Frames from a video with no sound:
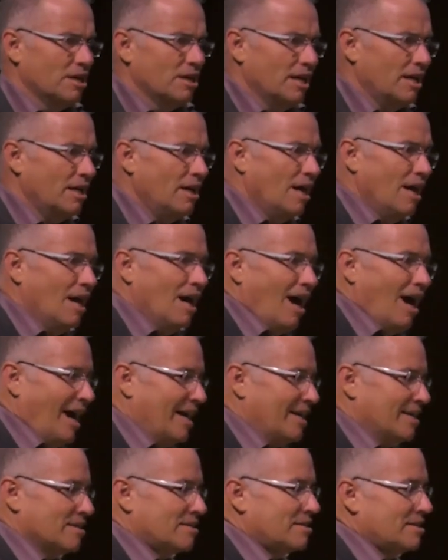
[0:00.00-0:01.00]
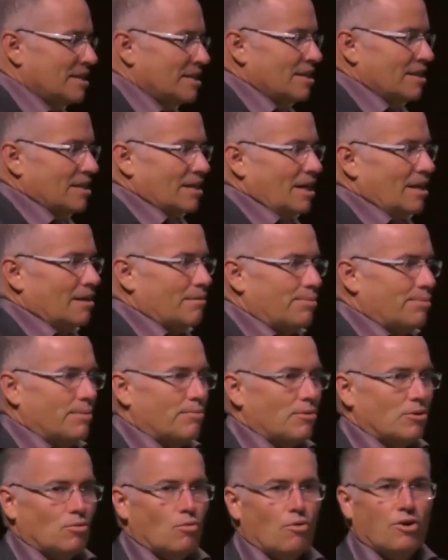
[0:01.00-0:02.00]
say. I didn't see
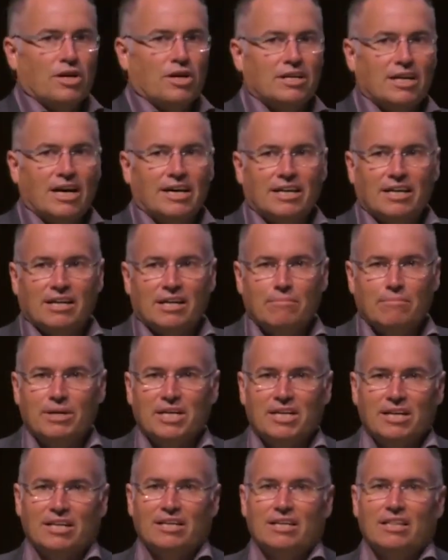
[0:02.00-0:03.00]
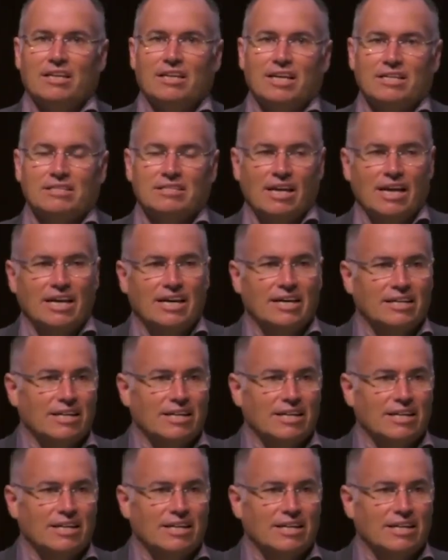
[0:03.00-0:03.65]
people working at it immediately the next day,